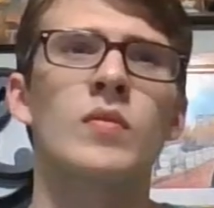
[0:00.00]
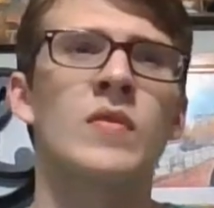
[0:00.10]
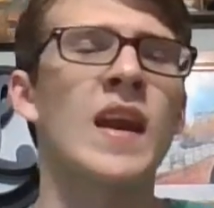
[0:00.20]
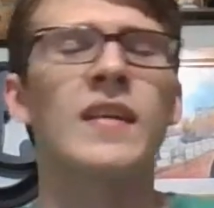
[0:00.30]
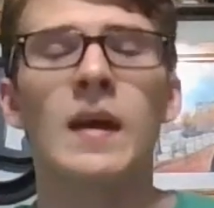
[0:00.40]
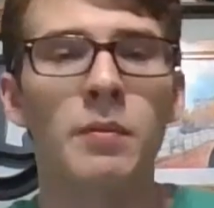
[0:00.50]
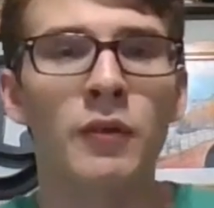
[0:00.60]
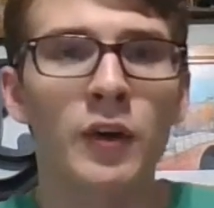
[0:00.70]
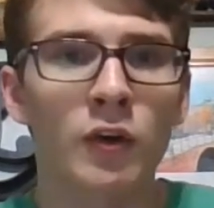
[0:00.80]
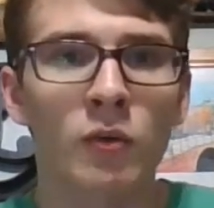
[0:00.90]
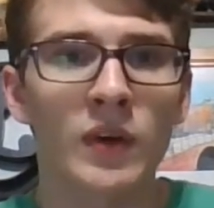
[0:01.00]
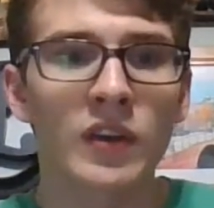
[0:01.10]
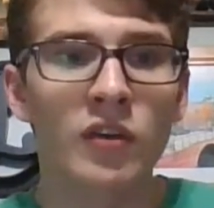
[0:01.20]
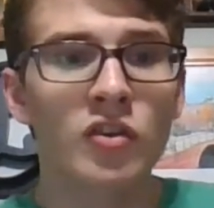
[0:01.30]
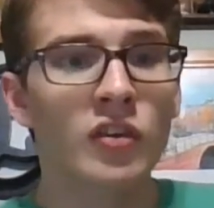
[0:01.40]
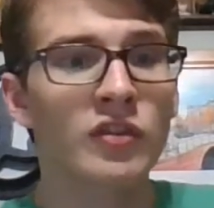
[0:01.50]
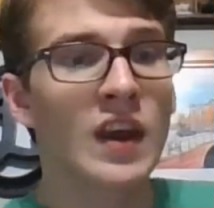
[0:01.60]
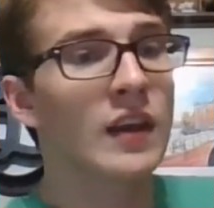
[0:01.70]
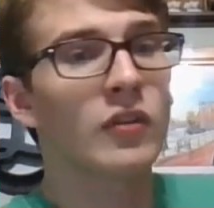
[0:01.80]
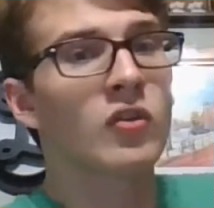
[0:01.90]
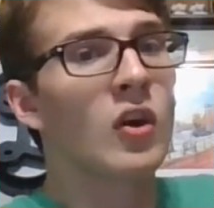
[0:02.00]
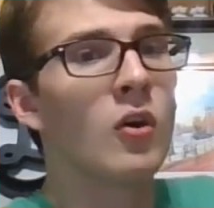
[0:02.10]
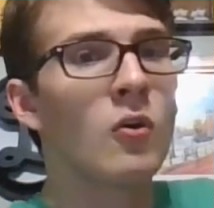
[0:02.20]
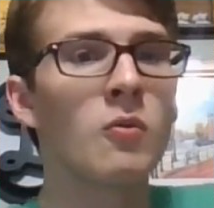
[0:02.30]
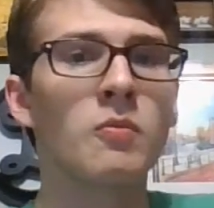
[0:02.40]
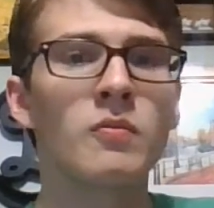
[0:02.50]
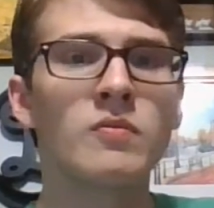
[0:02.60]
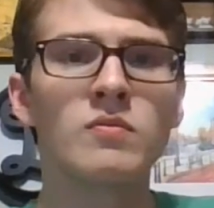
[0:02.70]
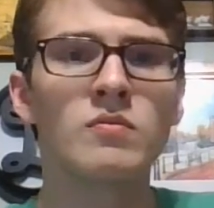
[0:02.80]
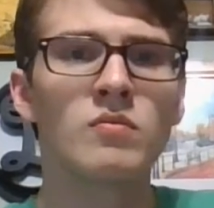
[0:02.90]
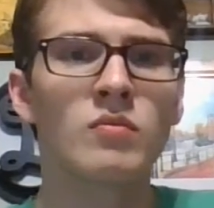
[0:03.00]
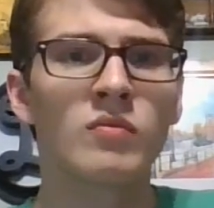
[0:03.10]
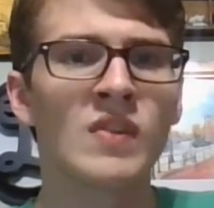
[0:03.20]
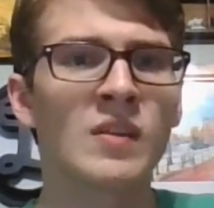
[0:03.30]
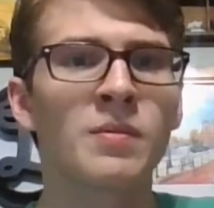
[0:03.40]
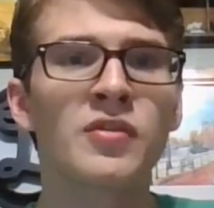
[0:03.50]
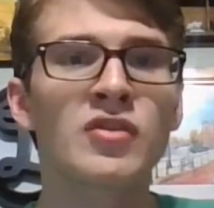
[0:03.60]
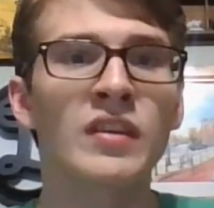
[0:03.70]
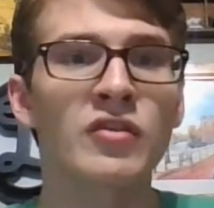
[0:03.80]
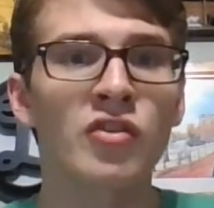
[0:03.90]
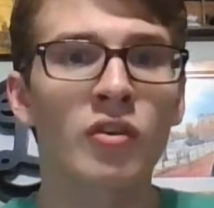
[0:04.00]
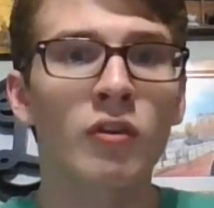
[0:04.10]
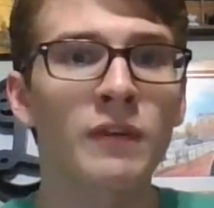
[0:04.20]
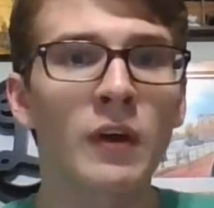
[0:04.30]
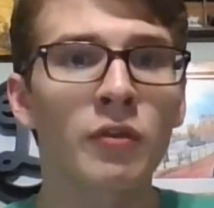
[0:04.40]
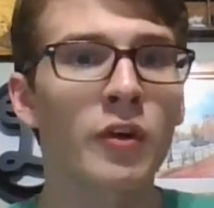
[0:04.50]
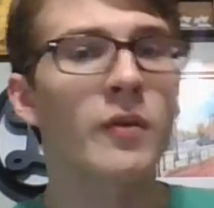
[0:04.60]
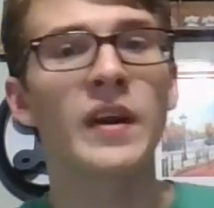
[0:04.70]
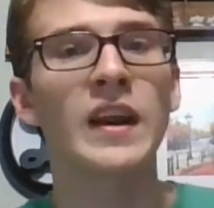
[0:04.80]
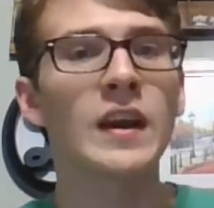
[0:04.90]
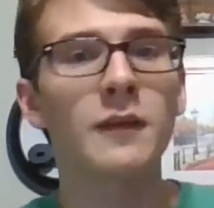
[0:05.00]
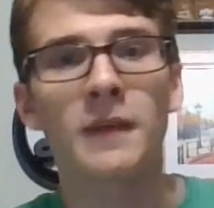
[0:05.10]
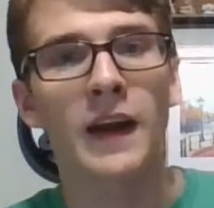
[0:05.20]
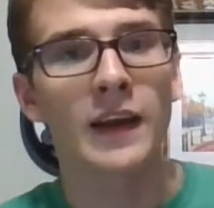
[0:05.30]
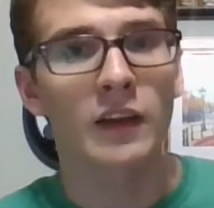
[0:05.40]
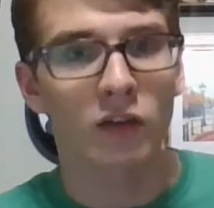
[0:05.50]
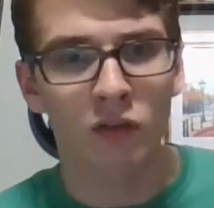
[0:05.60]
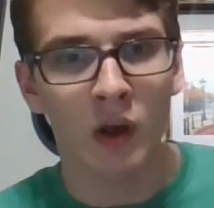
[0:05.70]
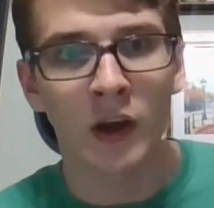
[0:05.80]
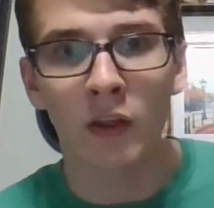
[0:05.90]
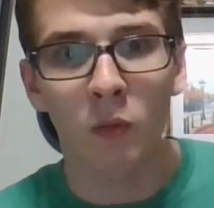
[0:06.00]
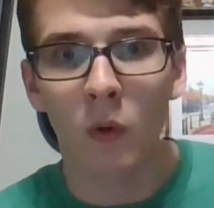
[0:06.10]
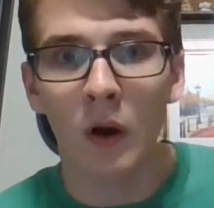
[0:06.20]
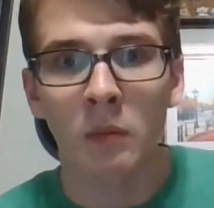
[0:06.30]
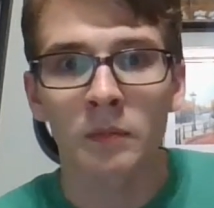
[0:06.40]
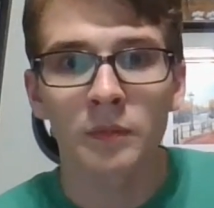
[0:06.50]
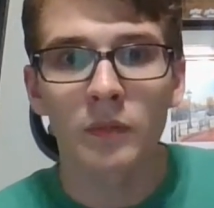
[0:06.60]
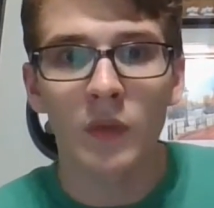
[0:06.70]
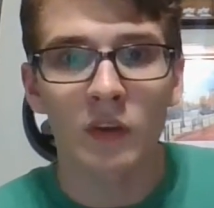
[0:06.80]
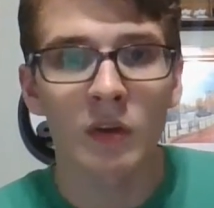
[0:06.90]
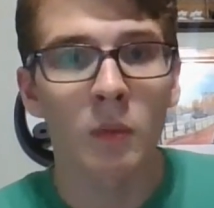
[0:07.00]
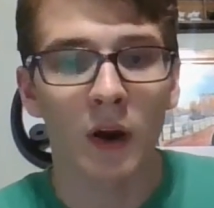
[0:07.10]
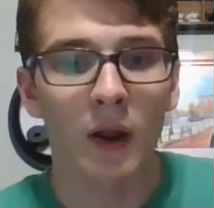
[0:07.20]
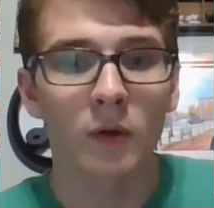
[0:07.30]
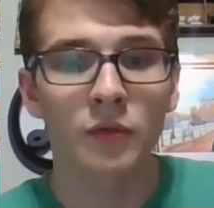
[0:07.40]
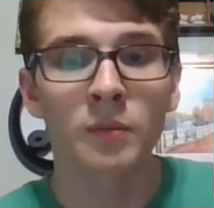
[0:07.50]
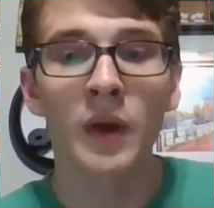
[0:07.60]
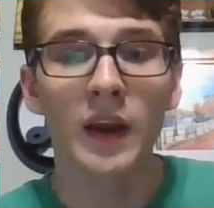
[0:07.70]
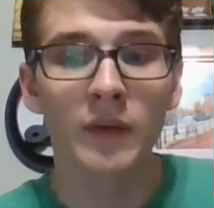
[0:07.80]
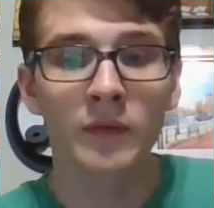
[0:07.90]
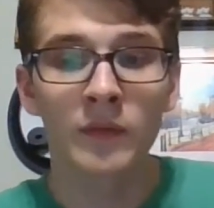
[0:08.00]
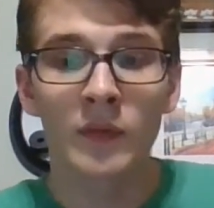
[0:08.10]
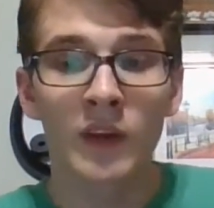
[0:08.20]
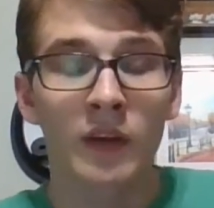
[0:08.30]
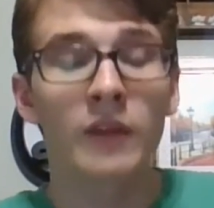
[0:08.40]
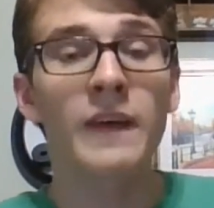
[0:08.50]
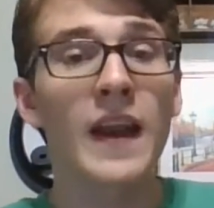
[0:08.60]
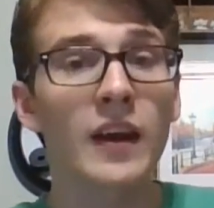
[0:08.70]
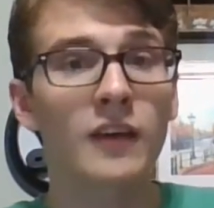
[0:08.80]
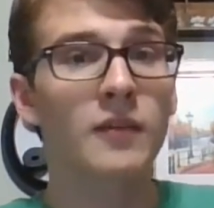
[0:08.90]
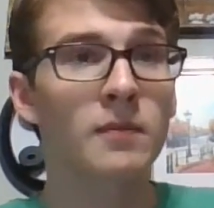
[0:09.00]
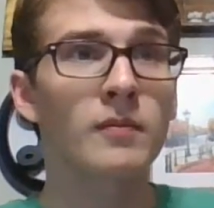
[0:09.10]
take that political risk just yet, so his position as a general fell through, and he ended up fighting in another war somewhere else. But the fact